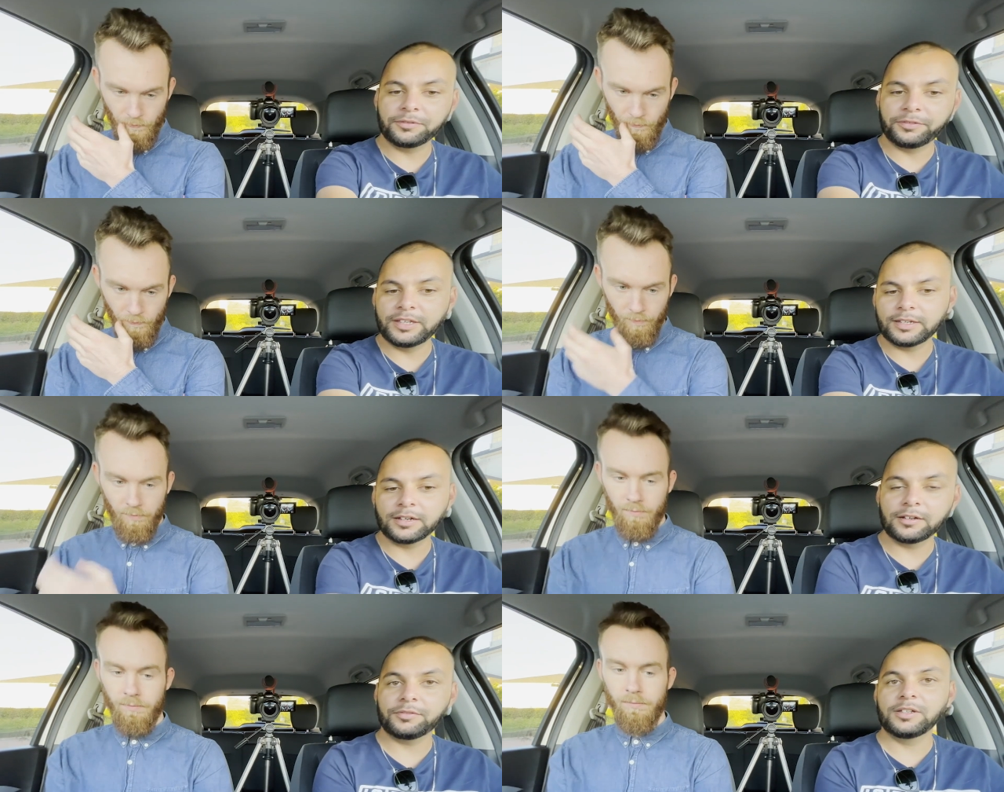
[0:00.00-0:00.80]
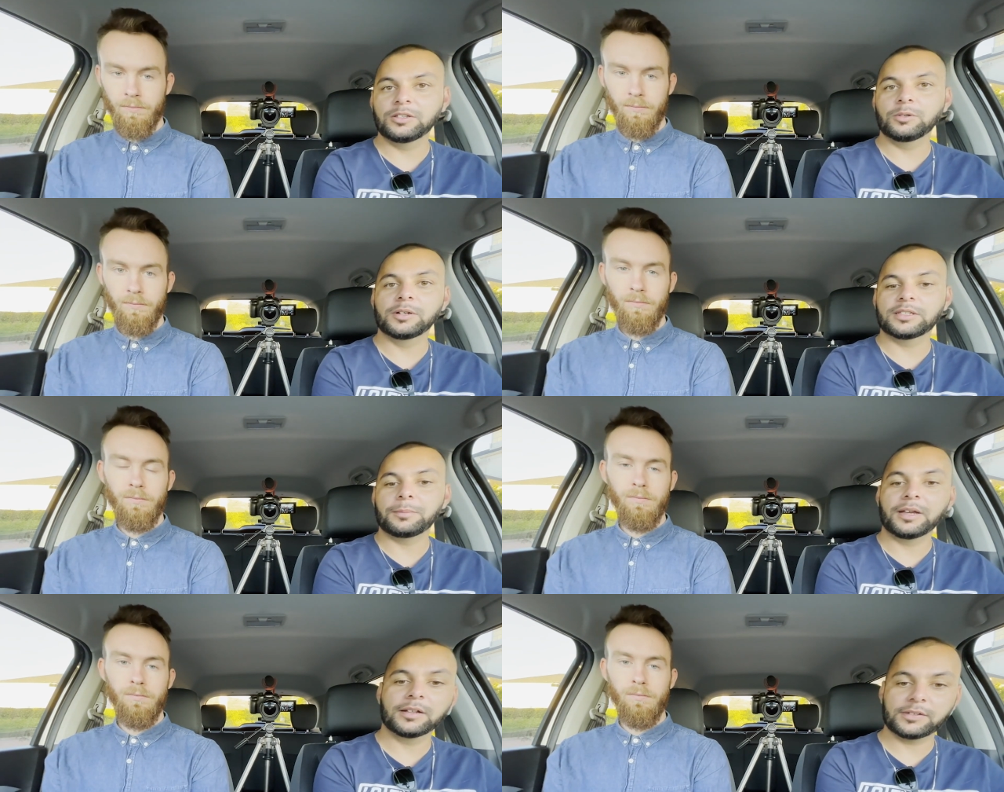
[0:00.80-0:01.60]
Speaker 1: a V curve into it and
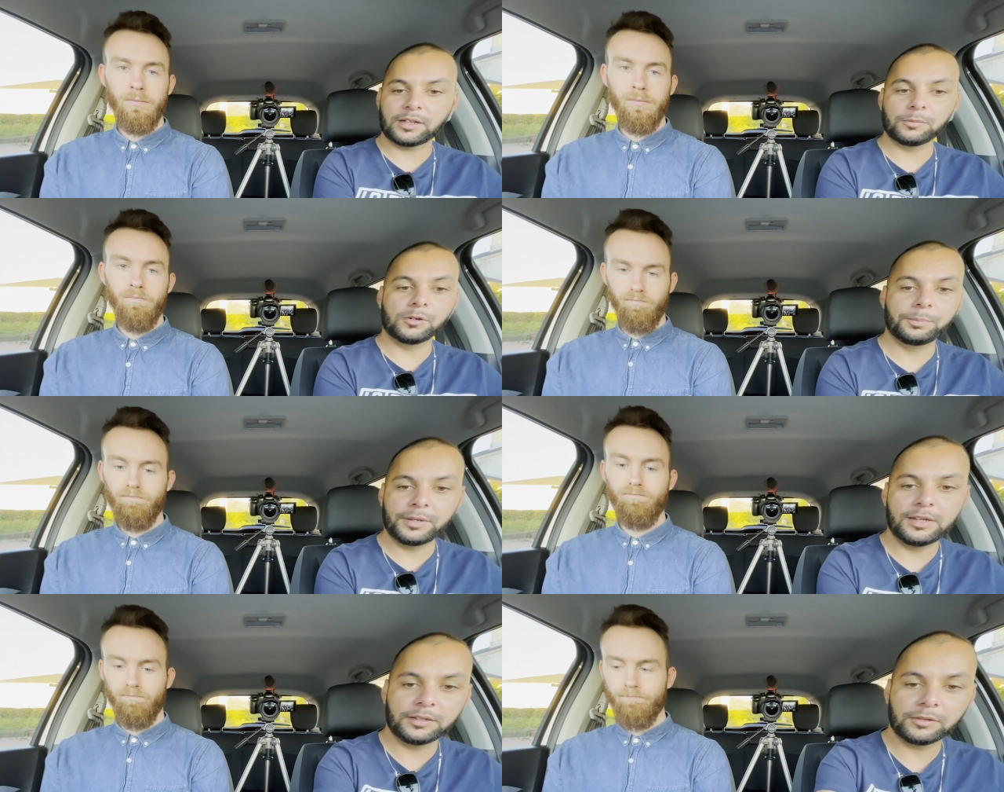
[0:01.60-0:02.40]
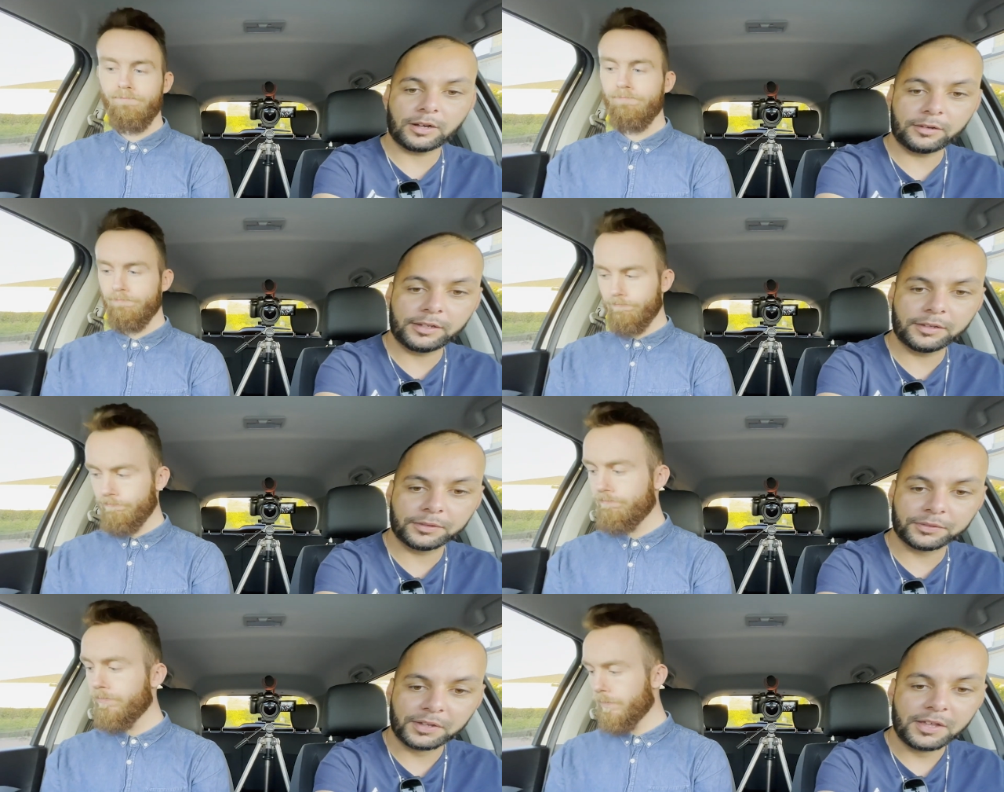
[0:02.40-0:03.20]
make it sound more appealing to our
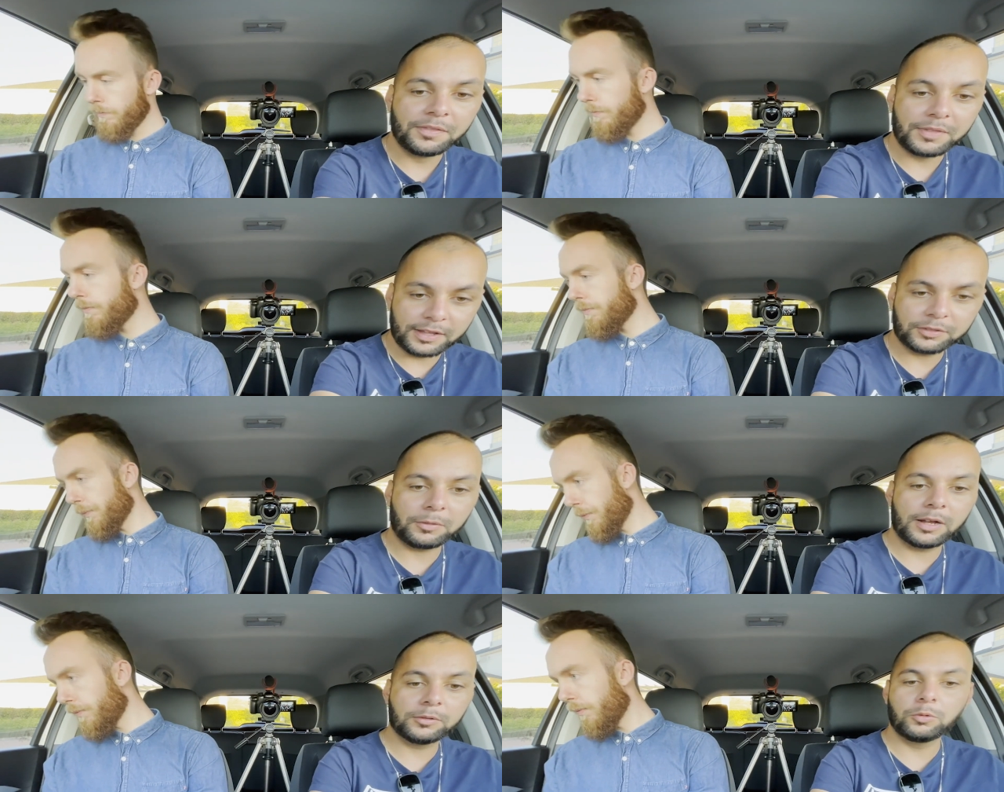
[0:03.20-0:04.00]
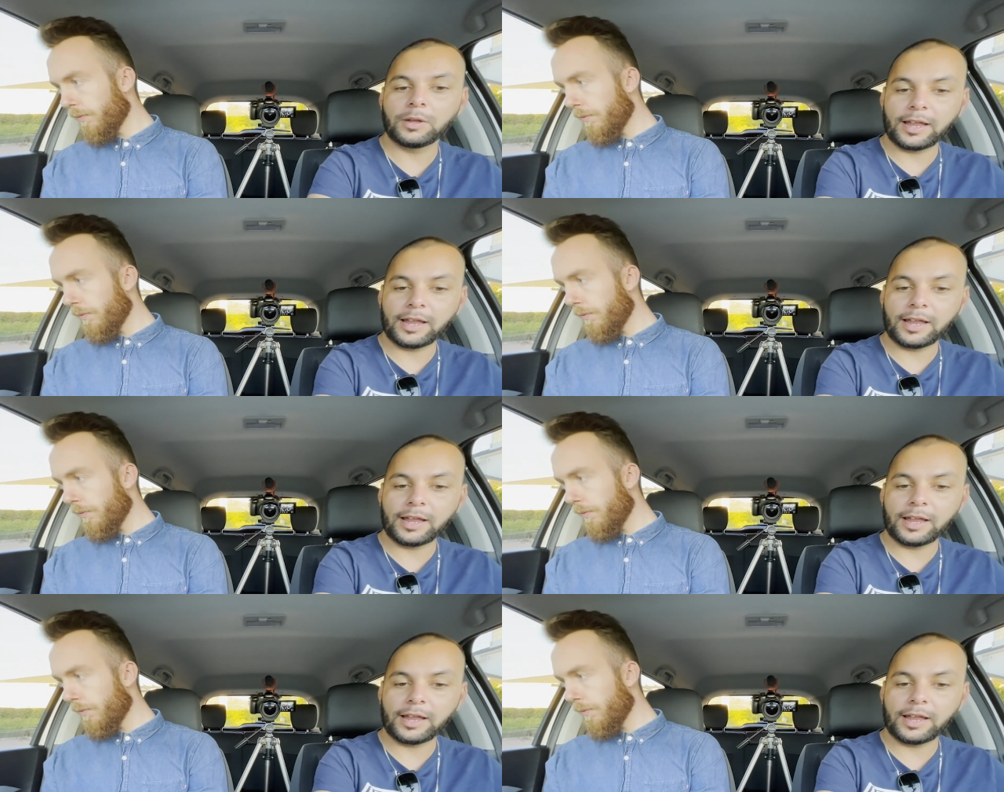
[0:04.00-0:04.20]
ears that's quite cool.